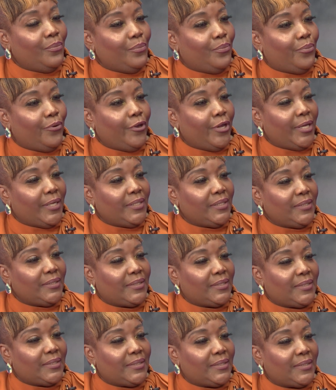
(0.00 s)

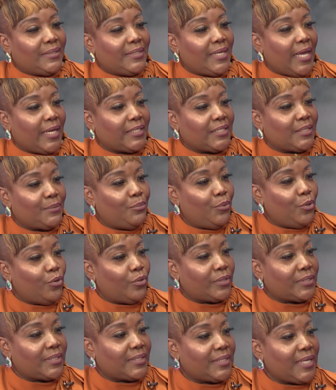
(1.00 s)
brings
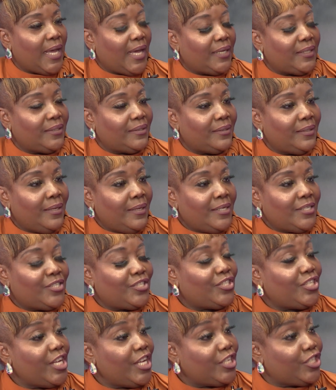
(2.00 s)
textbooks and
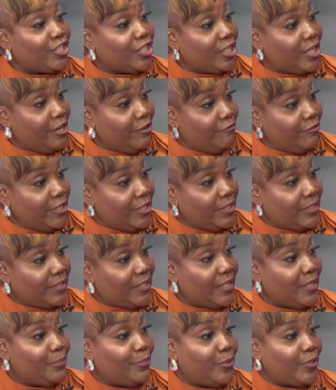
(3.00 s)
stationaries
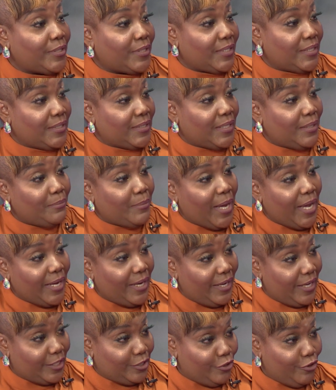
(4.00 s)
to the persons in my
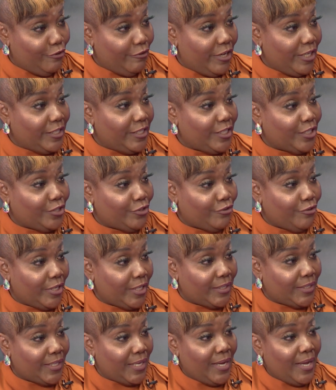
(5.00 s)
electoral
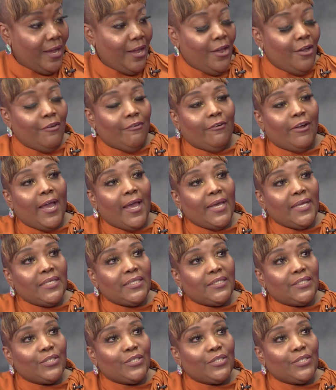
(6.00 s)
district, right?